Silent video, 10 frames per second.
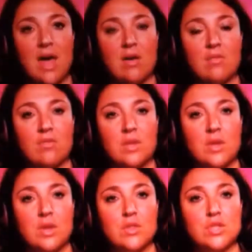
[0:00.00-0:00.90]
have
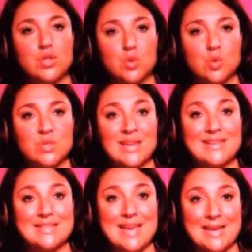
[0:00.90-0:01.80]
the
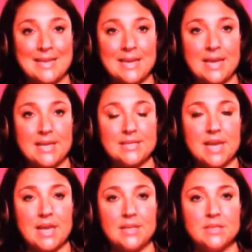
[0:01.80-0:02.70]
tools and the
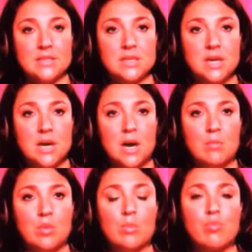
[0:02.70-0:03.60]
techniques and
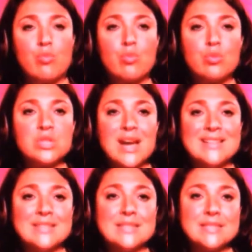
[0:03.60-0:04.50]
a more
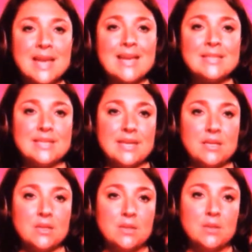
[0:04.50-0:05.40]
broader
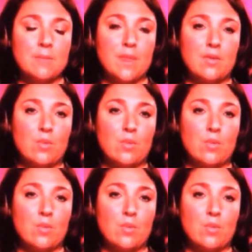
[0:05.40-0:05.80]
understanding